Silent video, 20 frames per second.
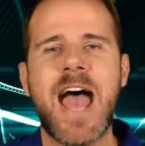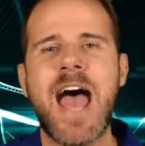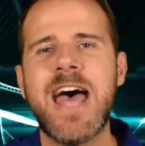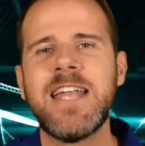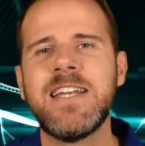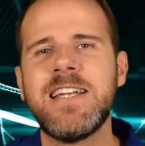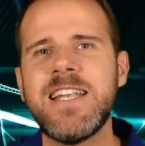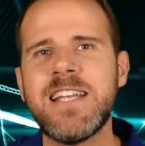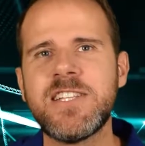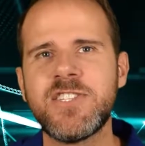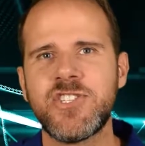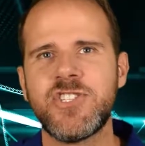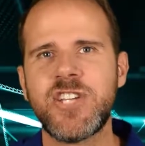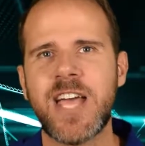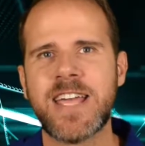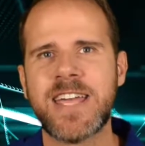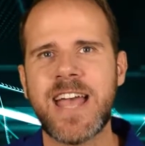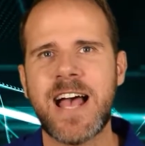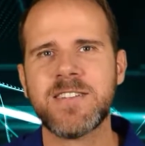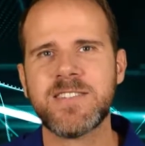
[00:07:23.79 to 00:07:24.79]
And let's
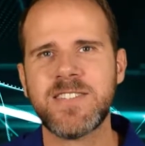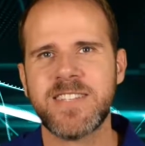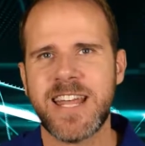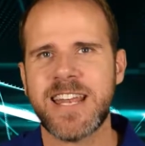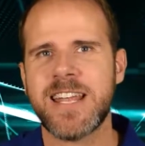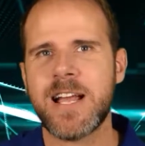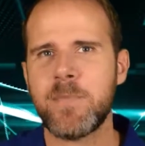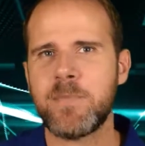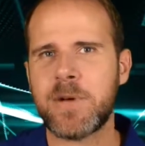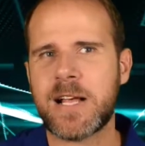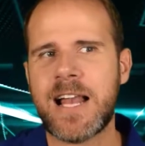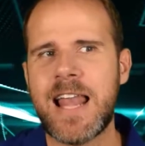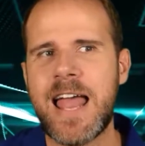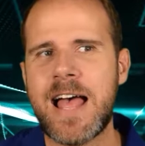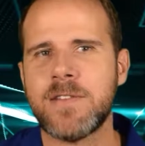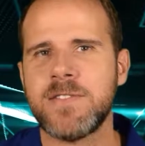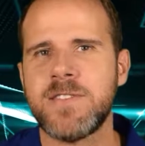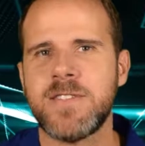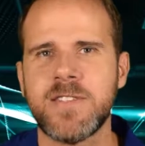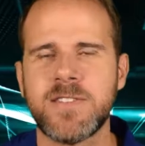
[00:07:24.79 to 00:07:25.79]
check out setting up a
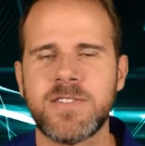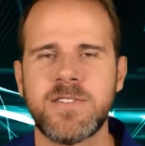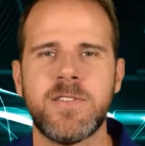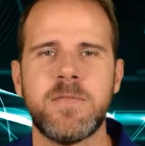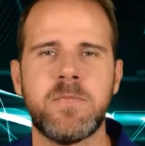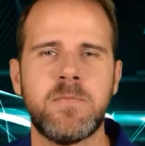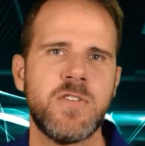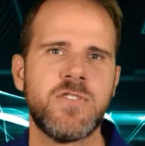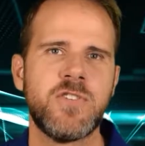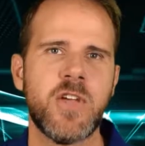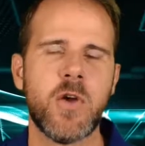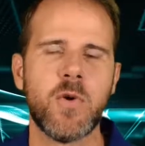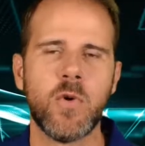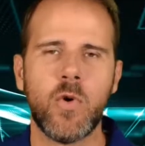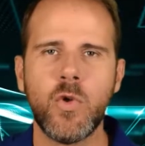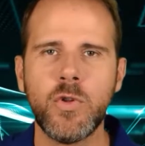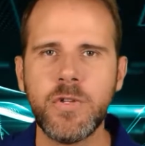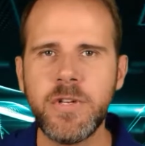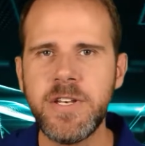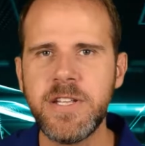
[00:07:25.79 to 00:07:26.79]
cloud system. So
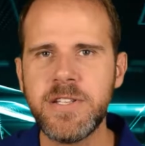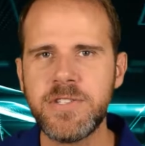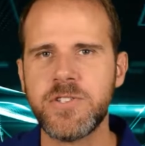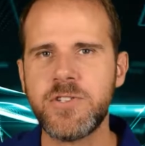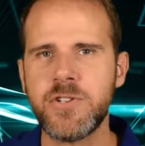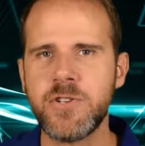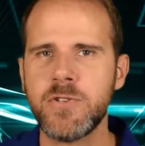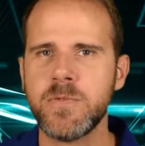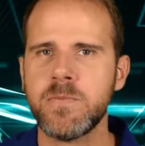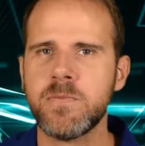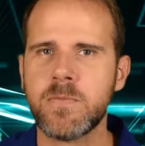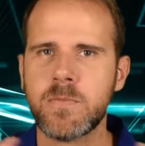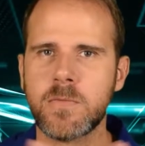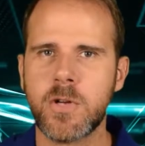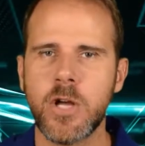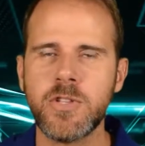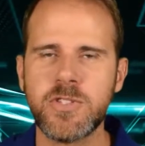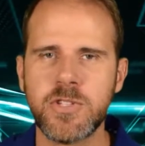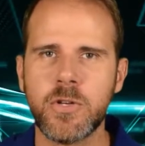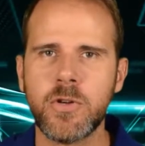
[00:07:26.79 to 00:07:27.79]
all you need to do,
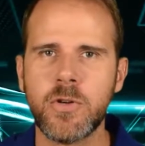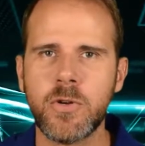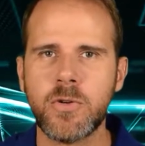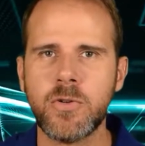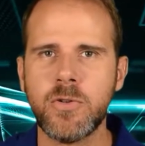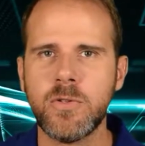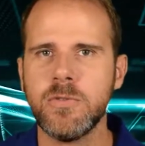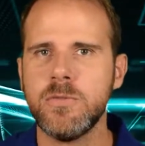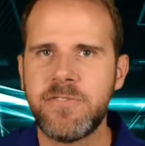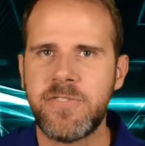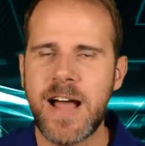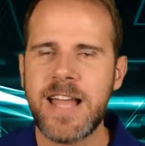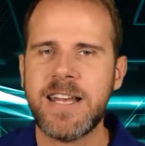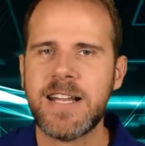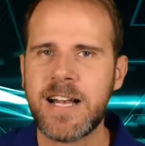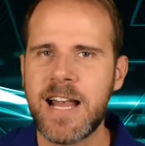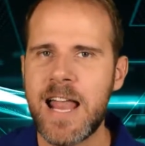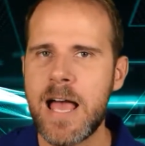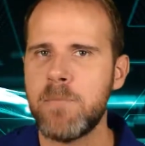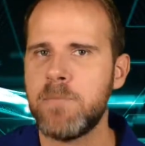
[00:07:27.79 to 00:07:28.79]
go to Google, find a
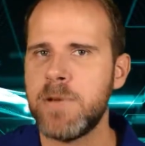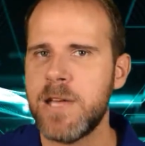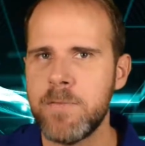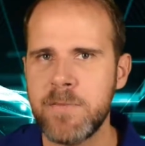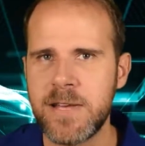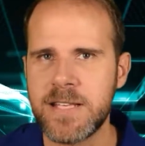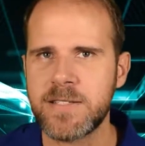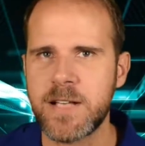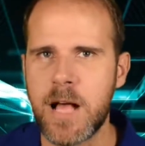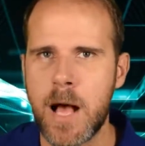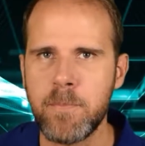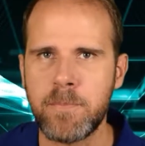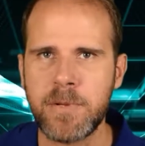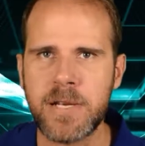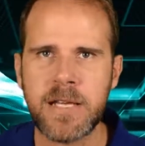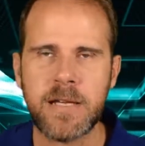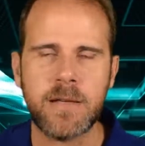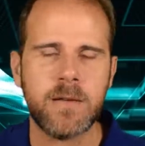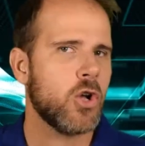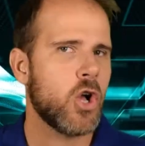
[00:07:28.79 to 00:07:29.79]
cloud PMS
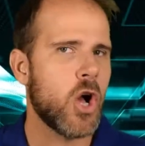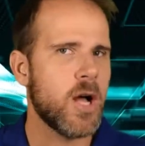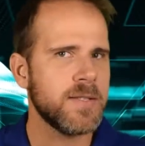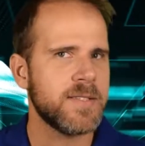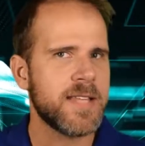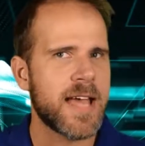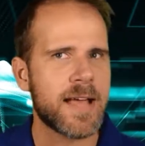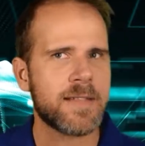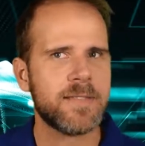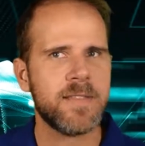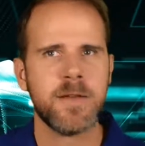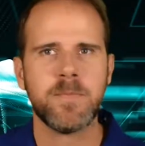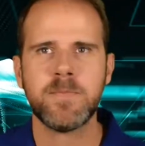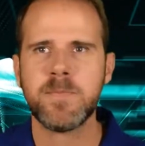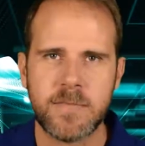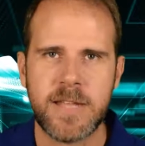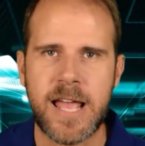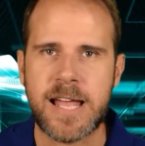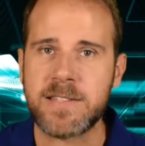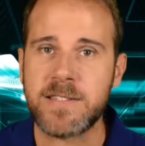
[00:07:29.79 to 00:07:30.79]
company, contact them,
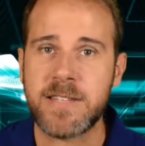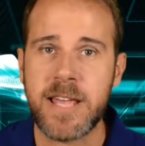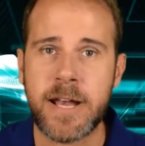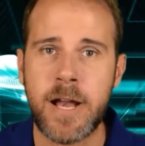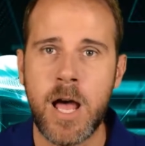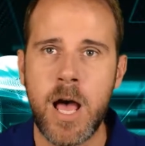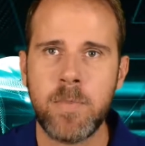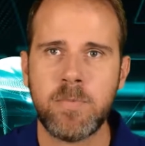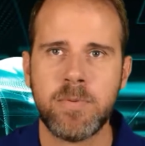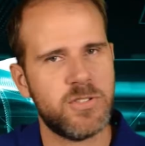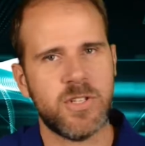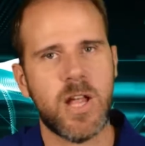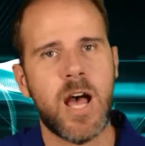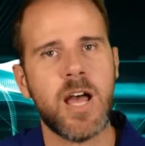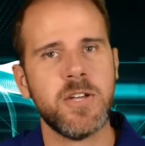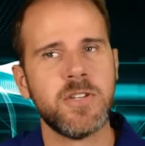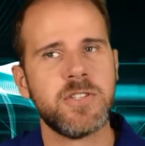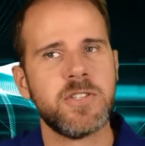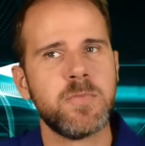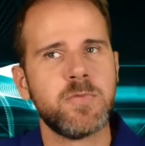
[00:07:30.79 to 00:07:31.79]
get set up,
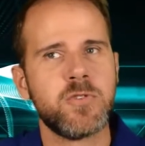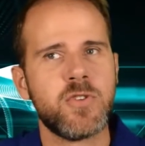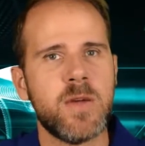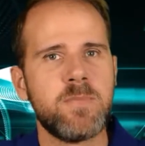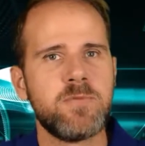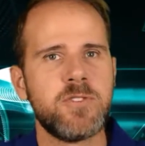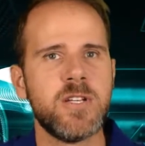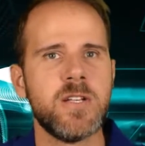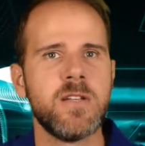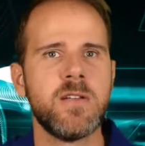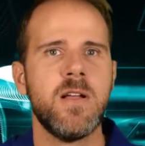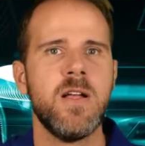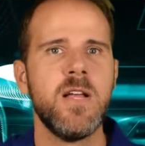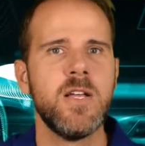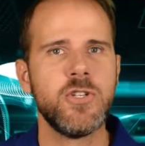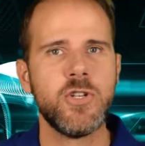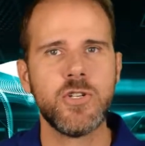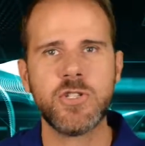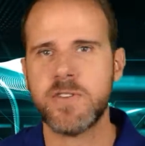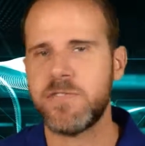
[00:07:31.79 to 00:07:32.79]
start your subscription,
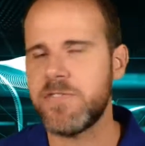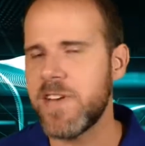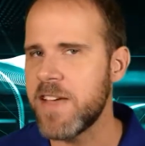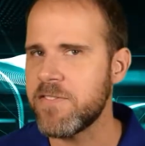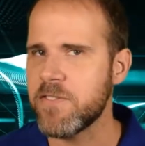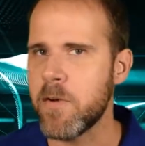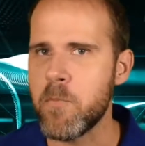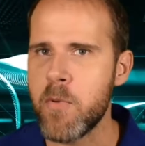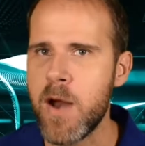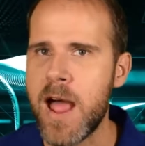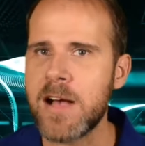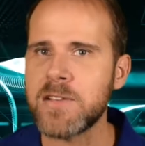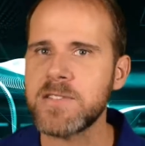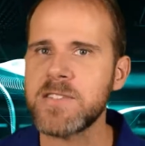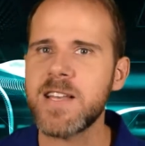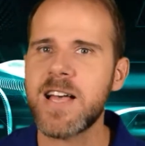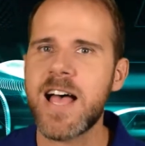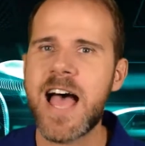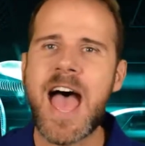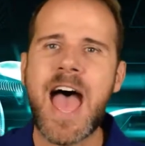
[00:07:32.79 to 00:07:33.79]
use your favorite
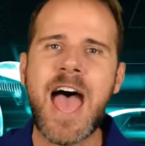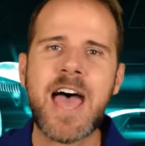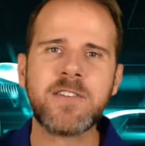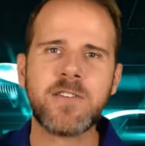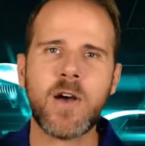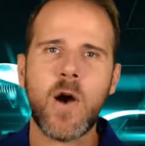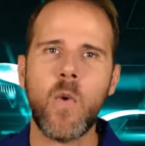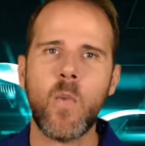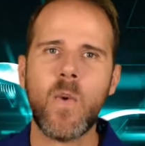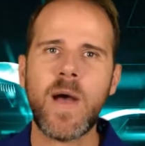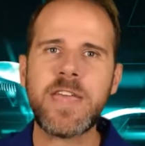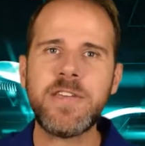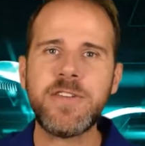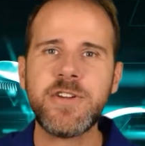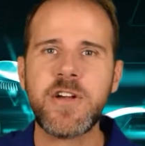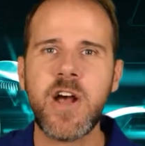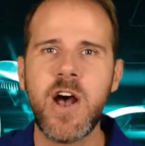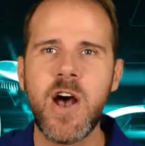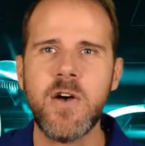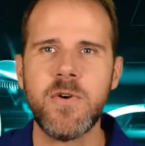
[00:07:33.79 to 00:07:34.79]
browser, and away you
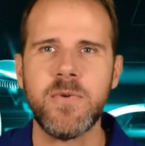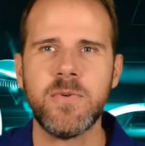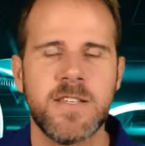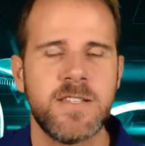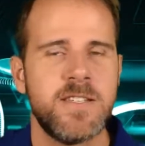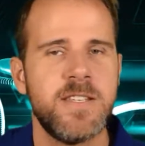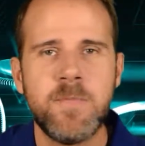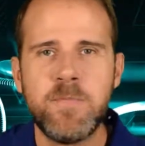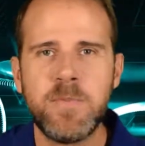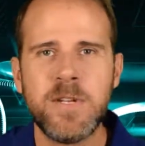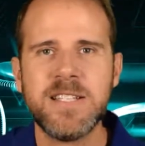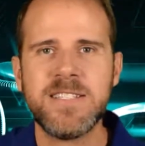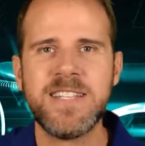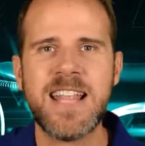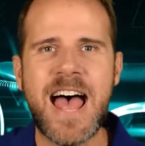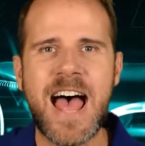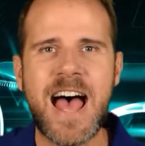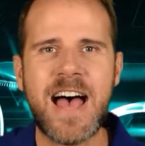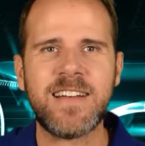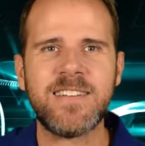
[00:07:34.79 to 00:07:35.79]
go. Simple as
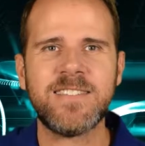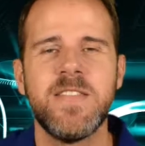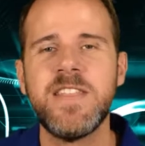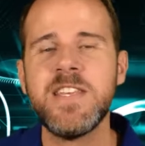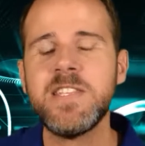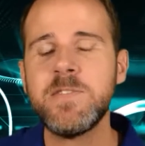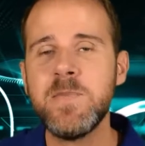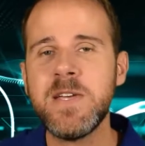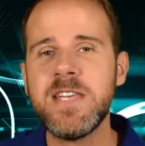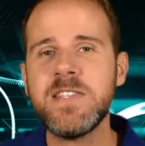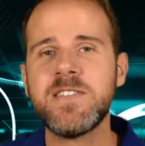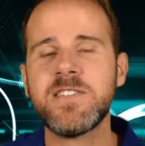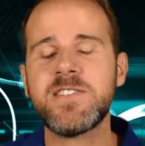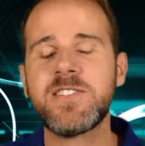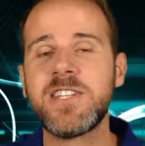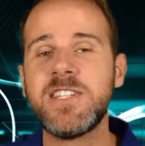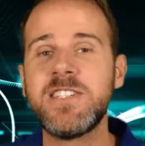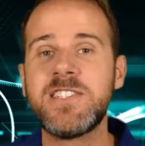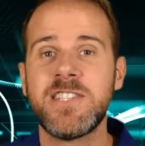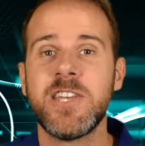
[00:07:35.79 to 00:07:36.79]
that. This means it's
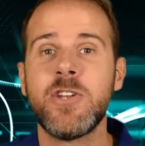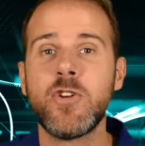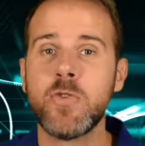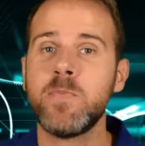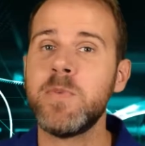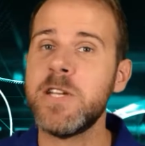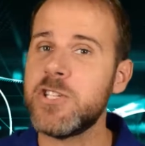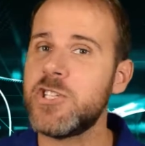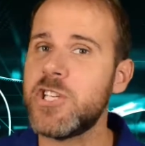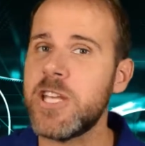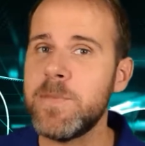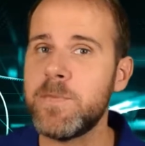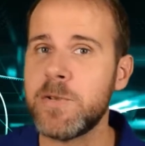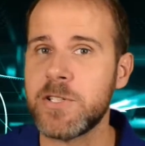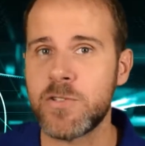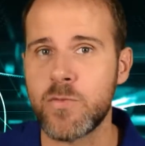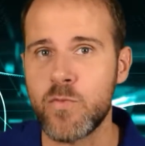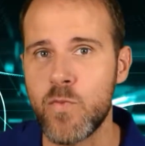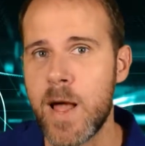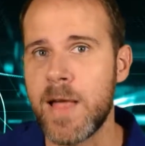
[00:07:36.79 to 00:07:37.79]
considerably cheaper
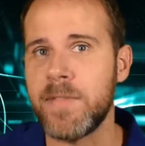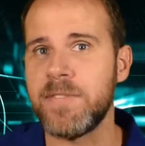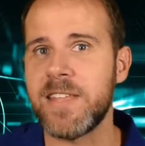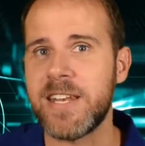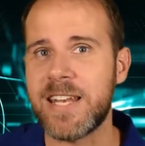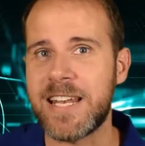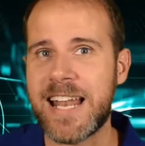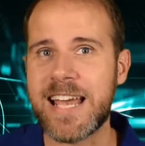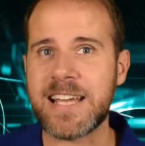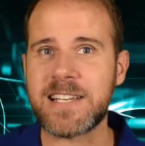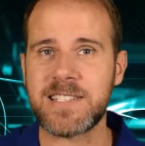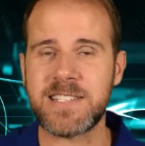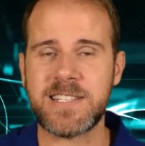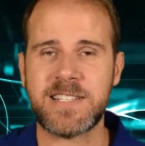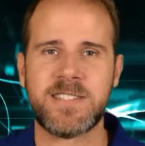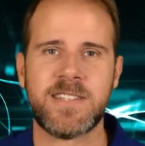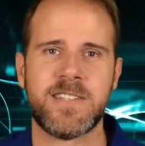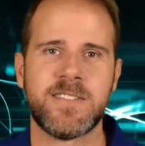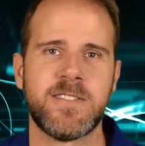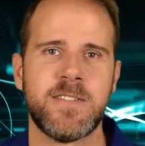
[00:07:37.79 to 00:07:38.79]
to run than a legacy
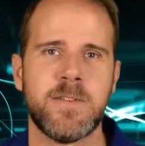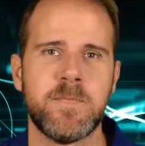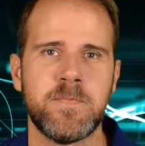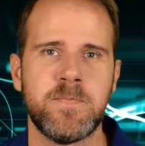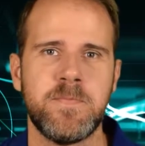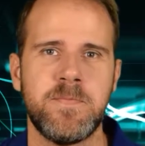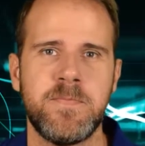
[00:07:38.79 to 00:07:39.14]
system.